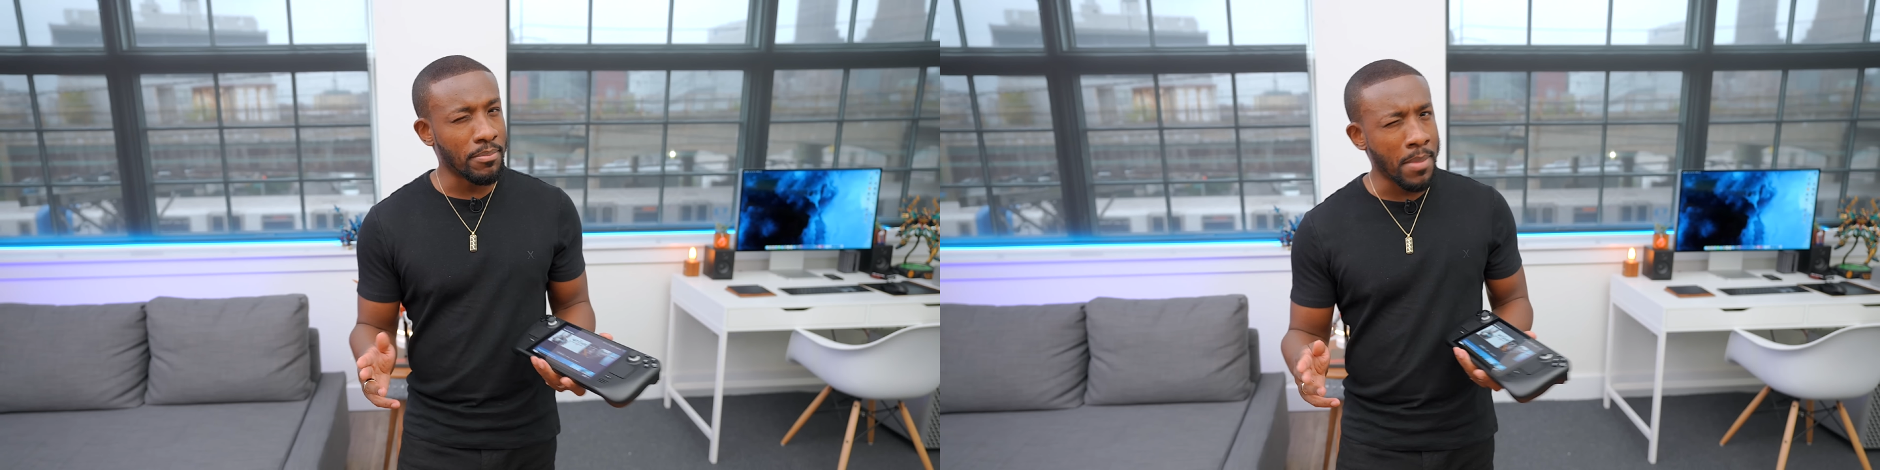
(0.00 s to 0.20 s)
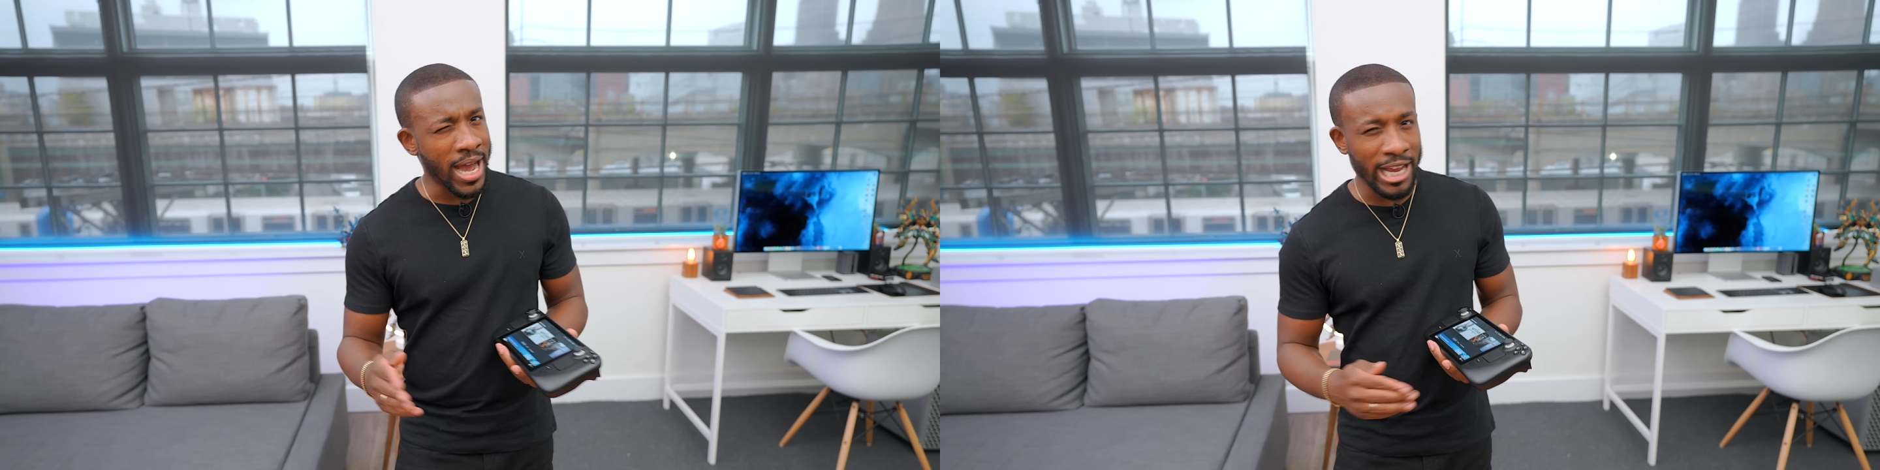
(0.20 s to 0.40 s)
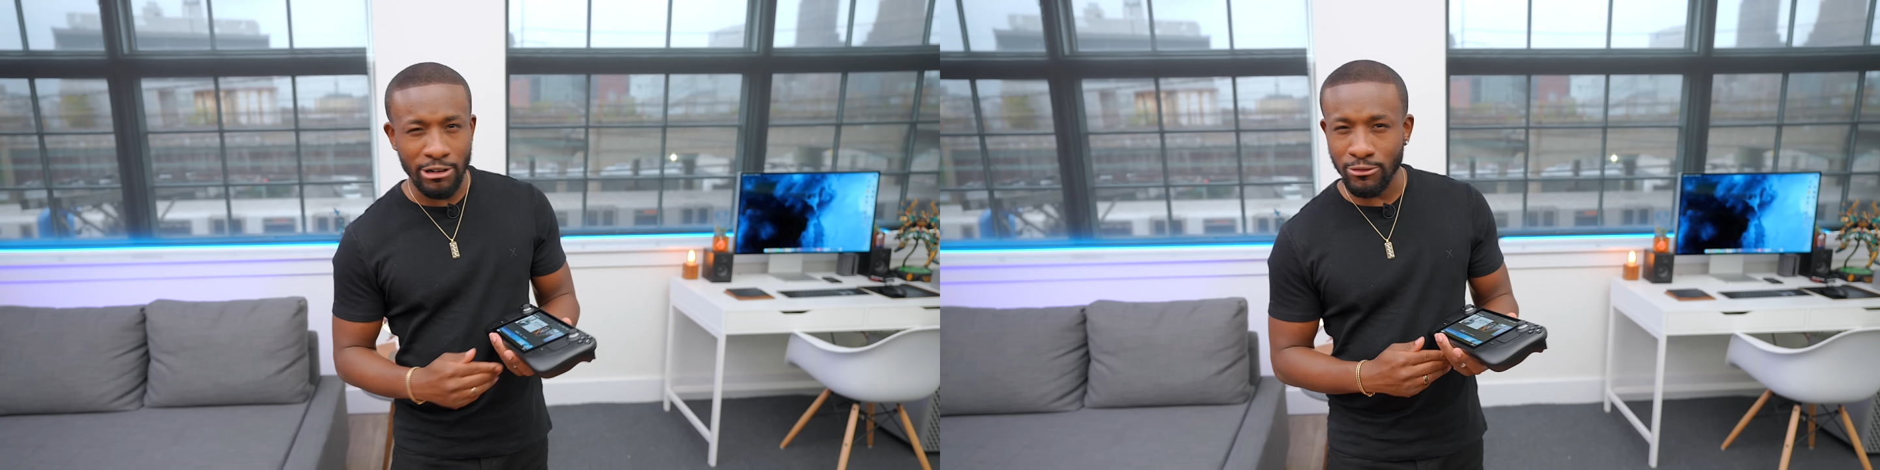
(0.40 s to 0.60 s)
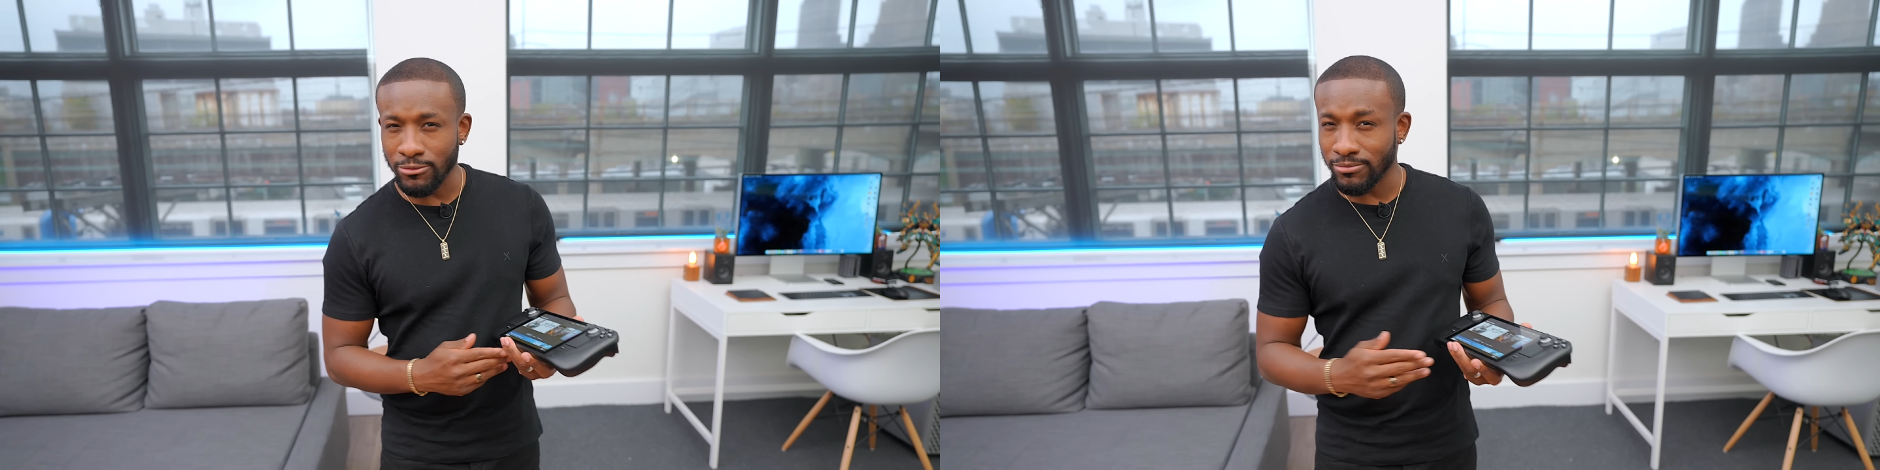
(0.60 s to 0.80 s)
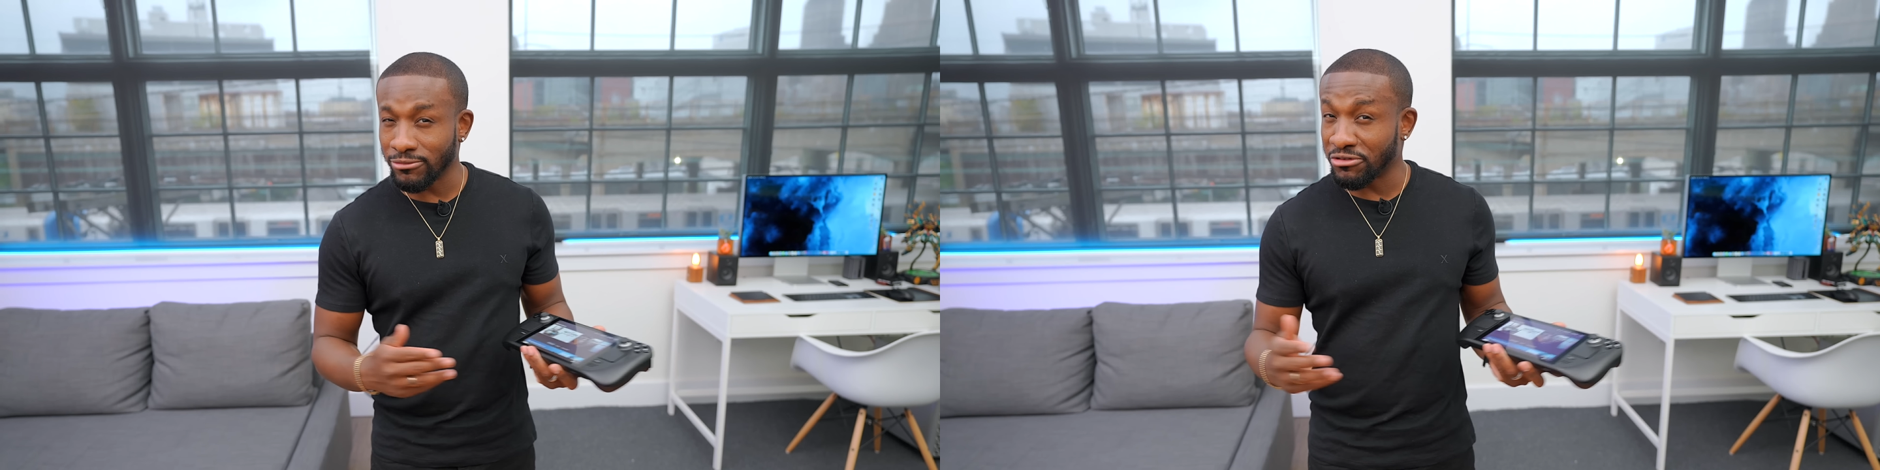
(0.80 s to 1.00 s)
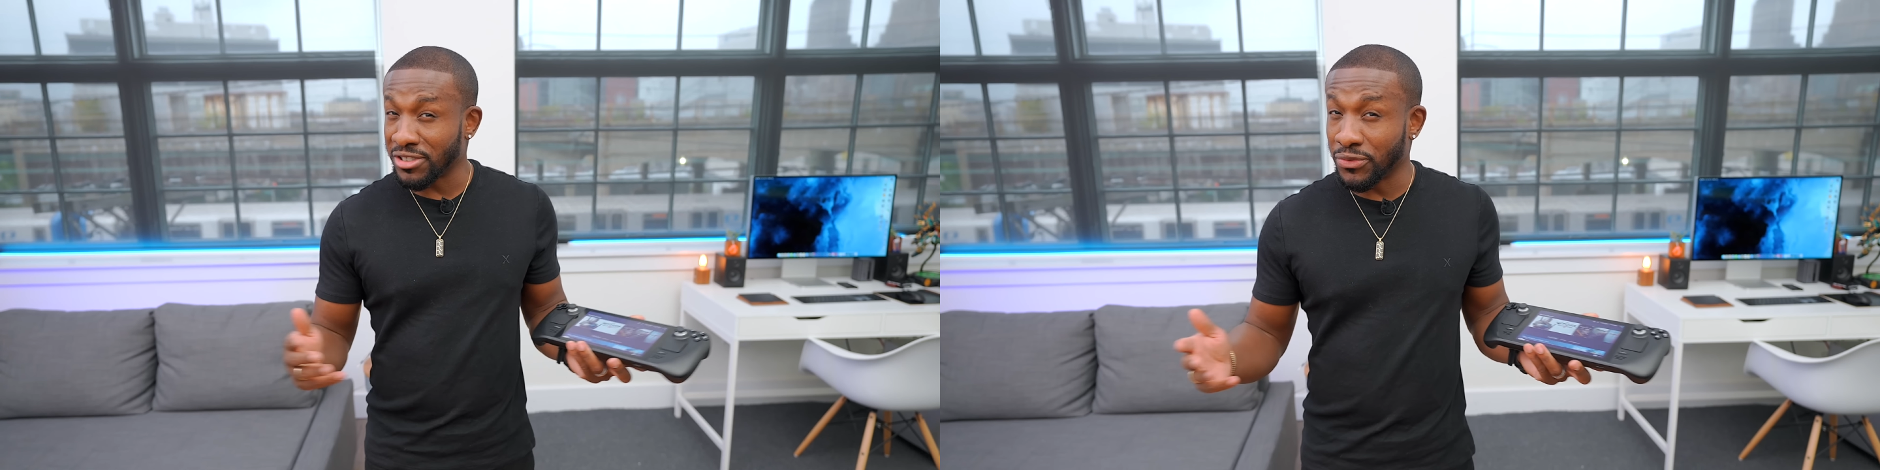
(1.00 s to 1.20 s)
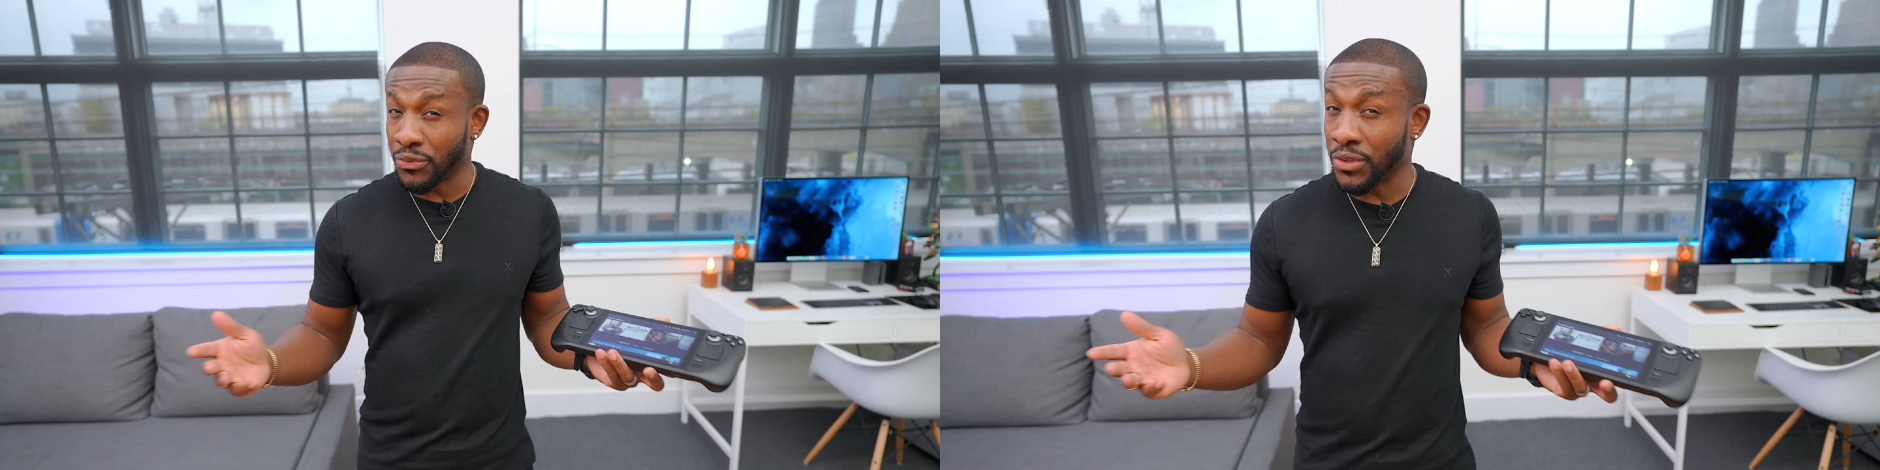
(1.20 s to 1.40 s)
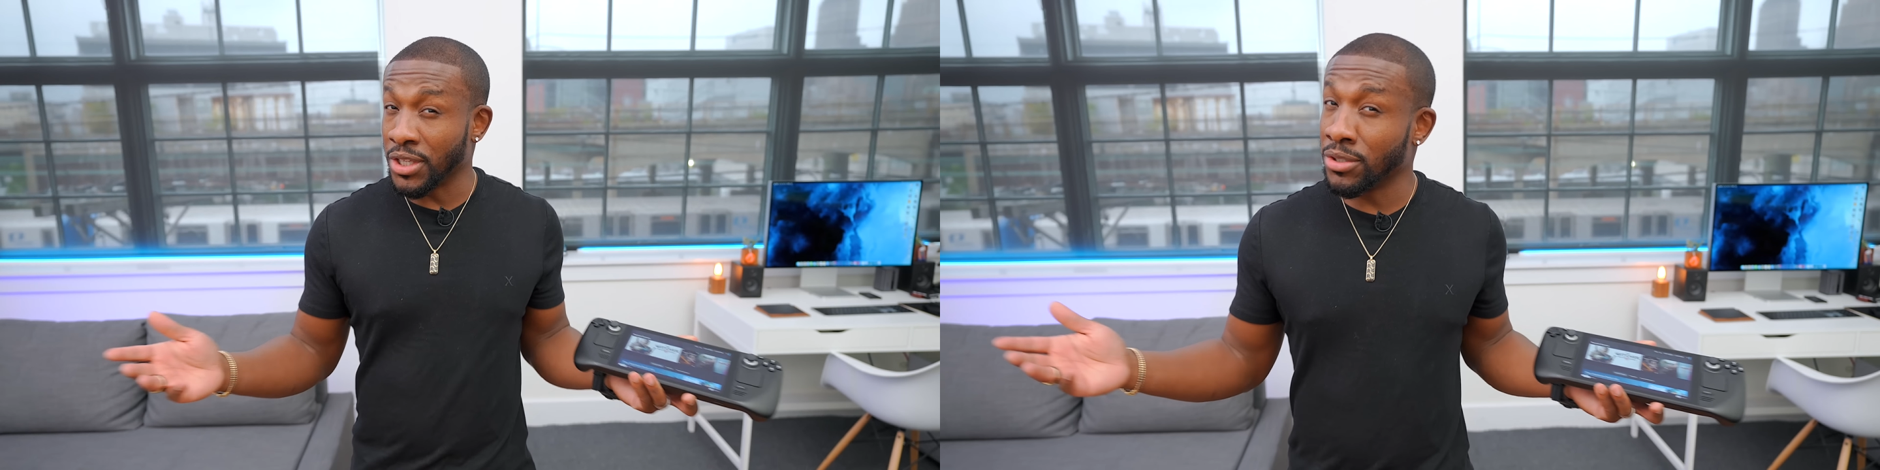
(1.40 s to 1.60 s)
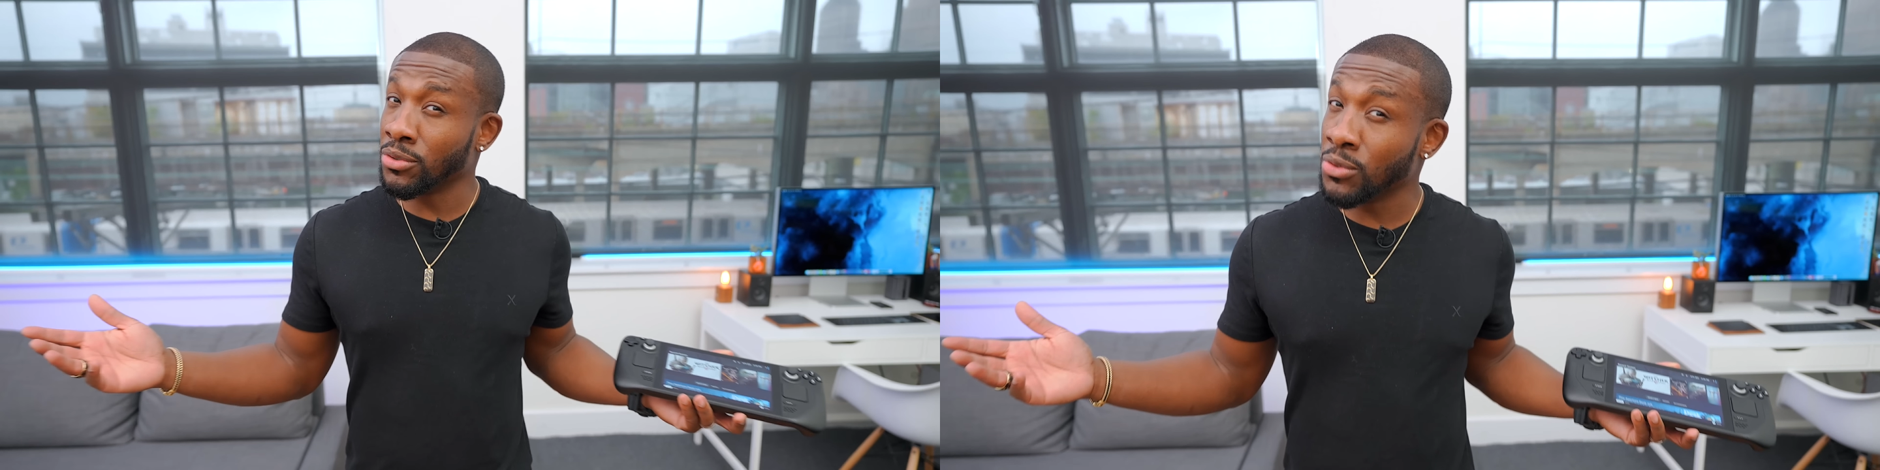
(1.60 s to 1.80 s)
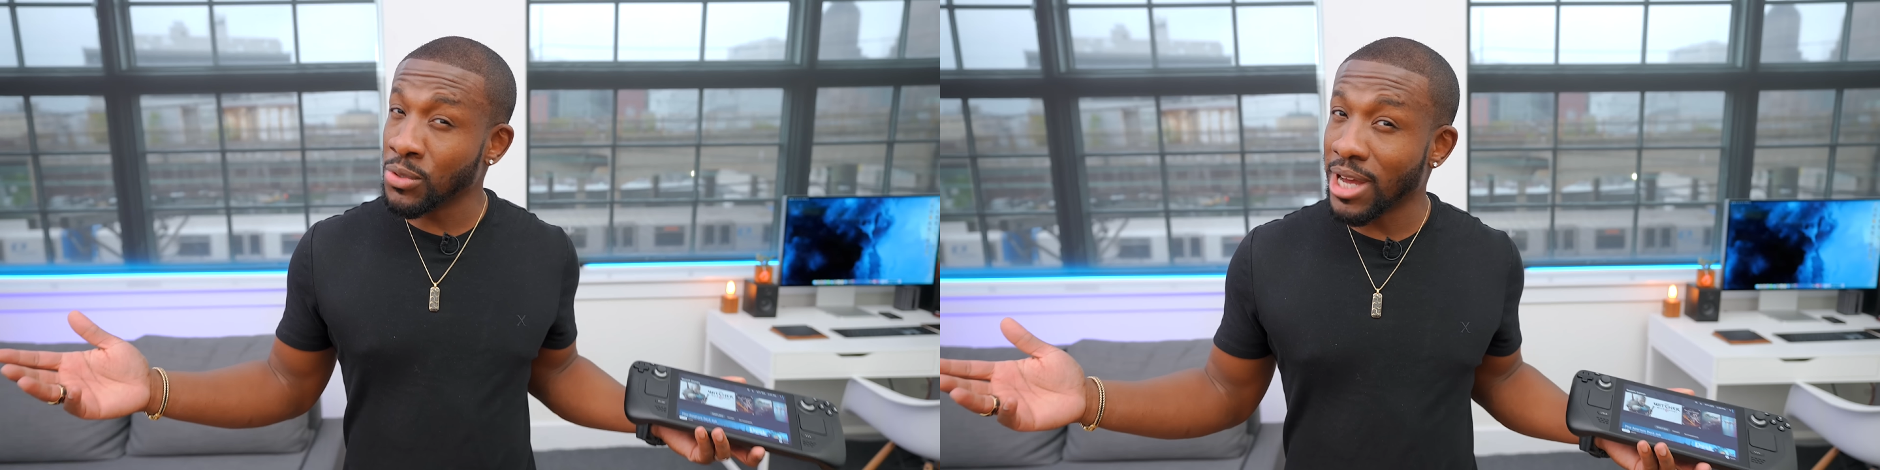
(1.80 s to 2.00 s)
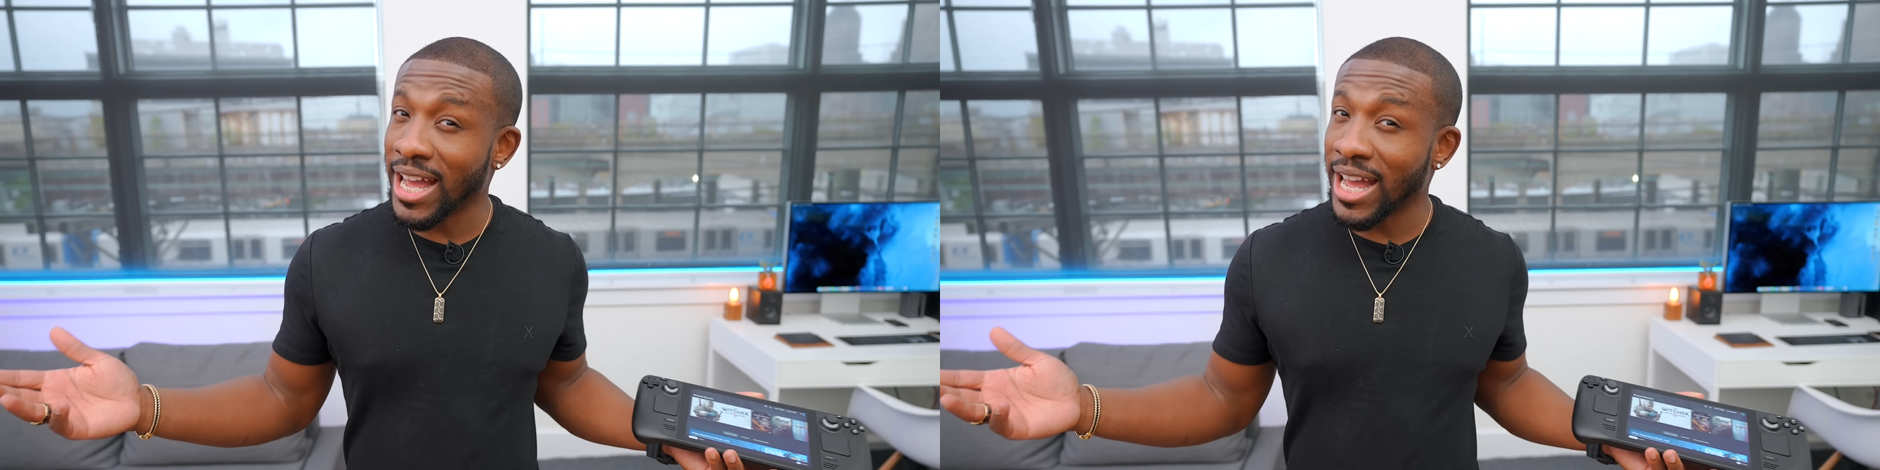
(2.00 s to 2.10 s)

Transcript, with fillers: my review,